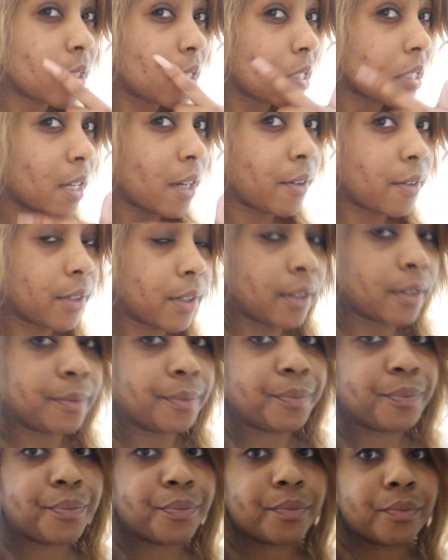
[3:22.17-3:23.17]
this area.
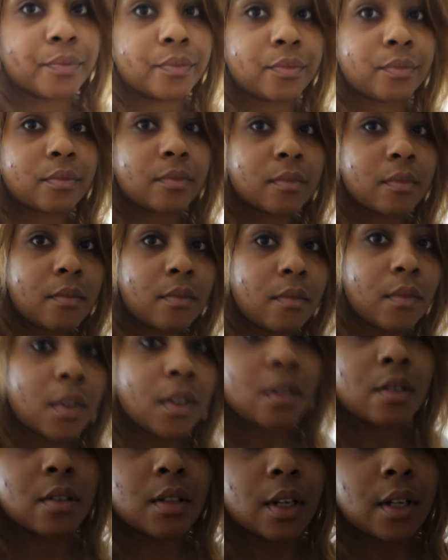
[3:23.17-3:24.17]

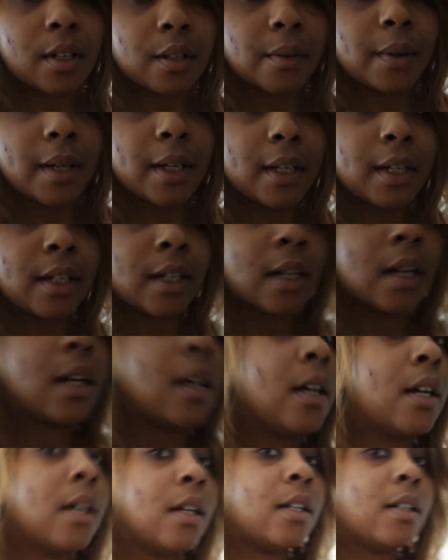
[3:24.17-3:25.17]
So anyway,
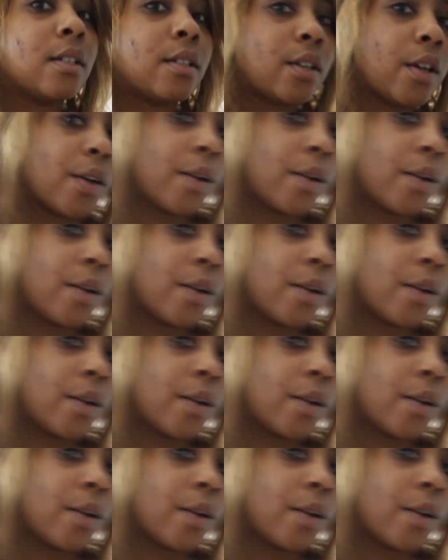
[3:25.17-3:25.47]
so,